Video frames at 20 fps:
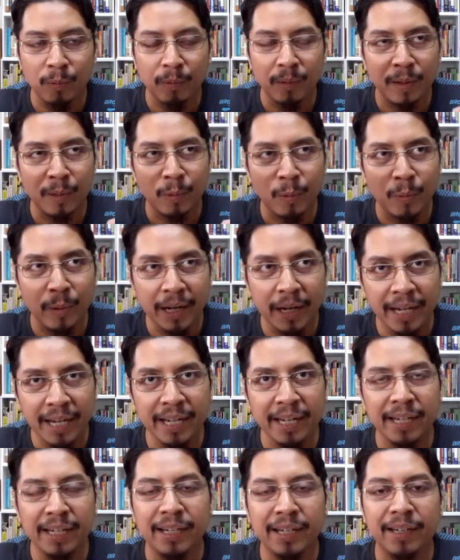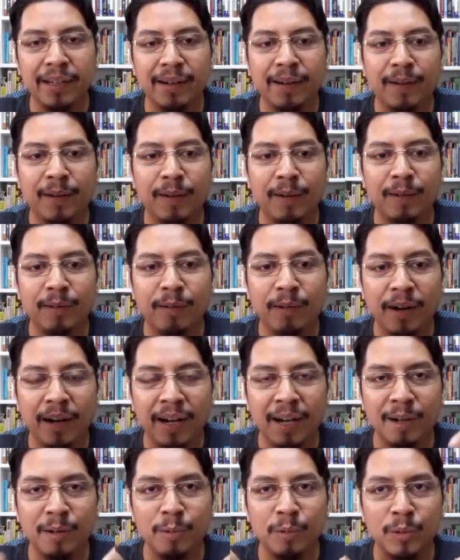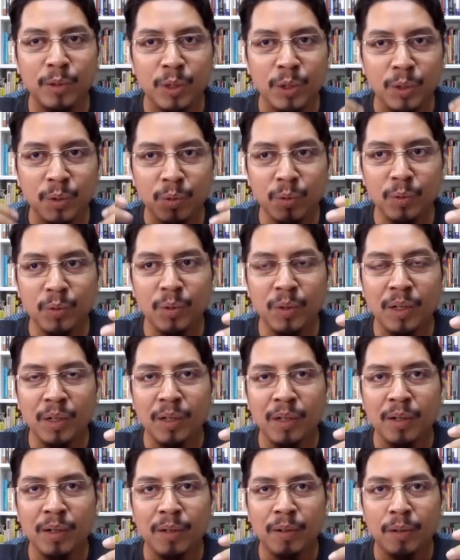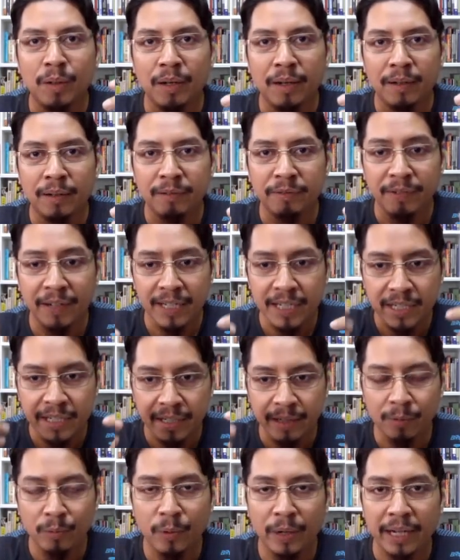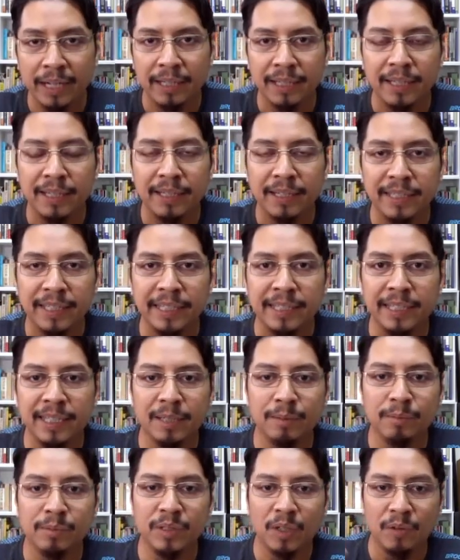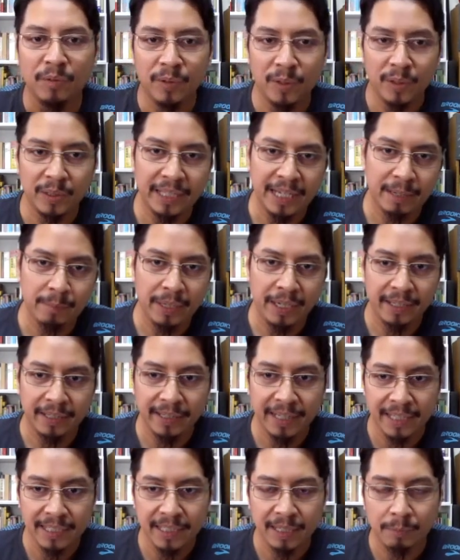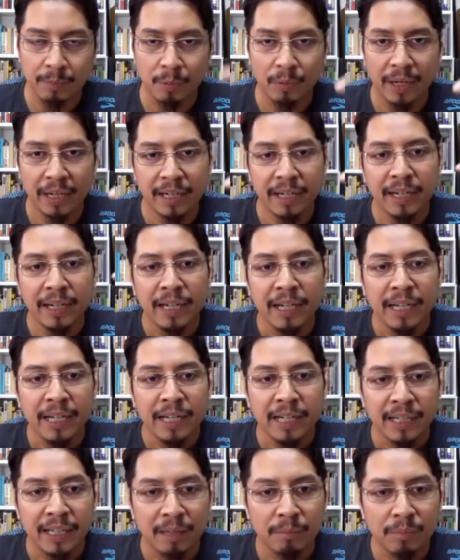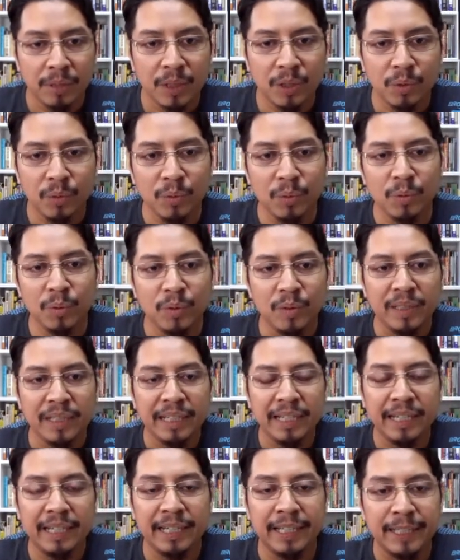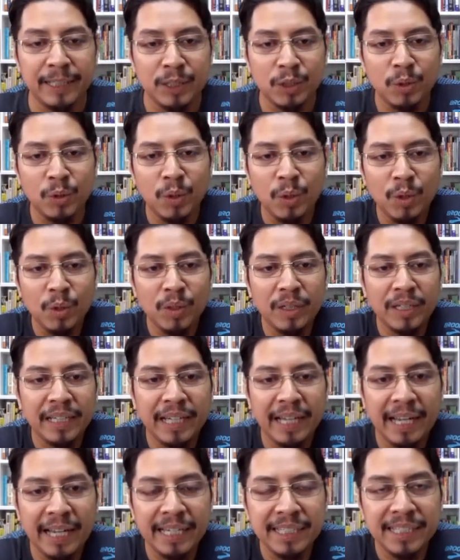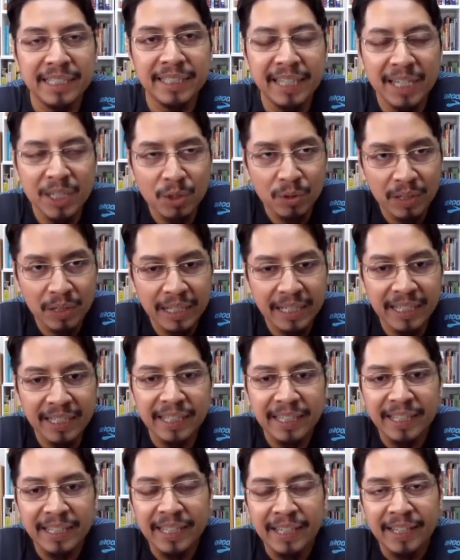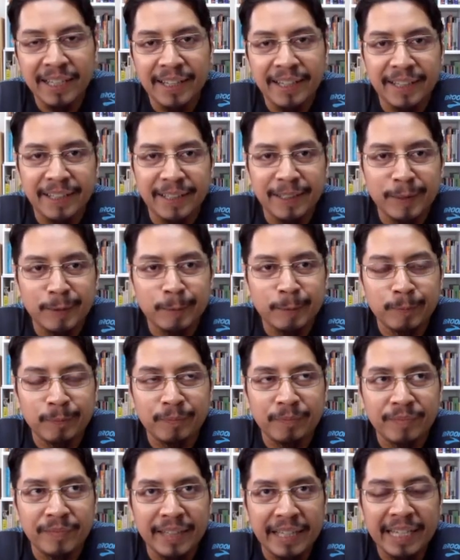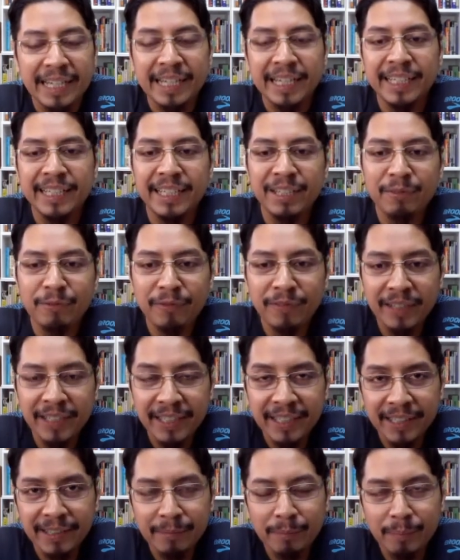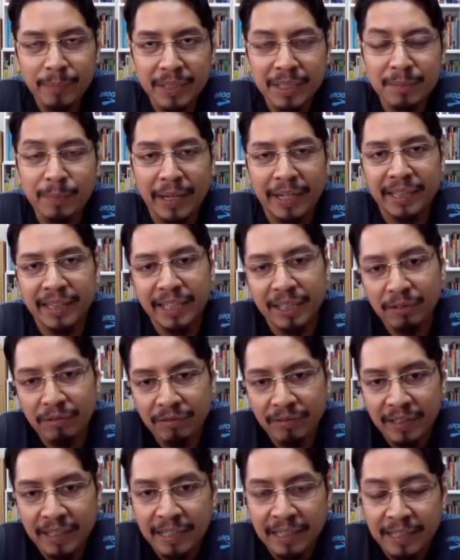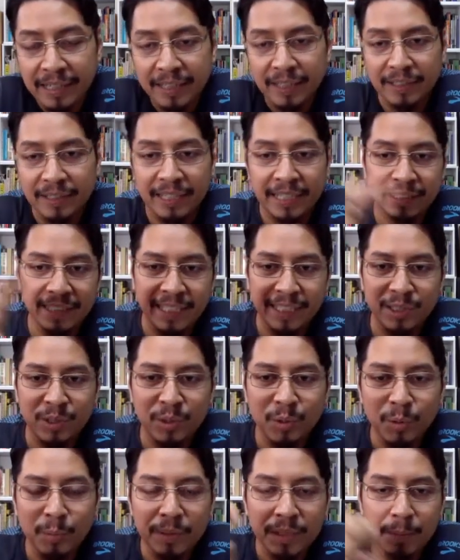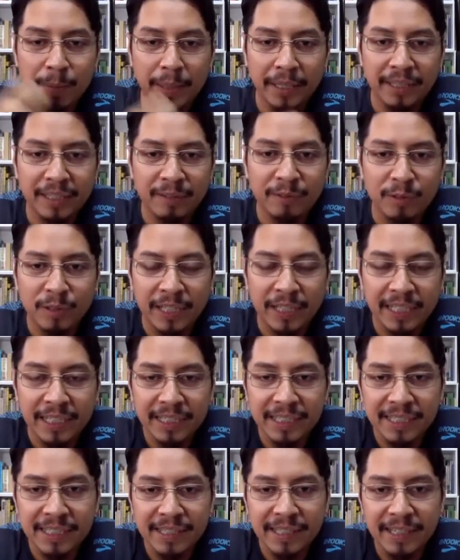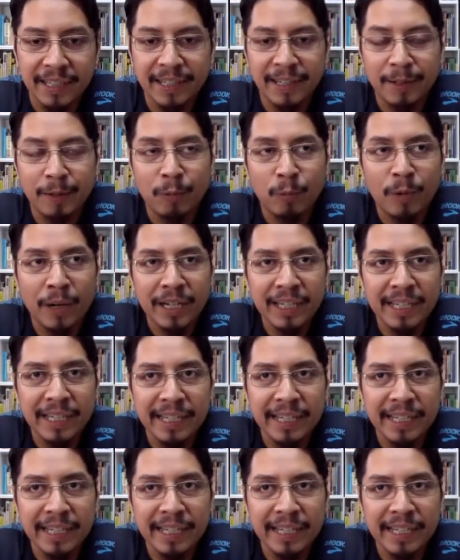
aware of how you function well in terms of your timing. That's number one. Number two, to look at scheduling. in a different perspective. Now, there's two perspectives to this. One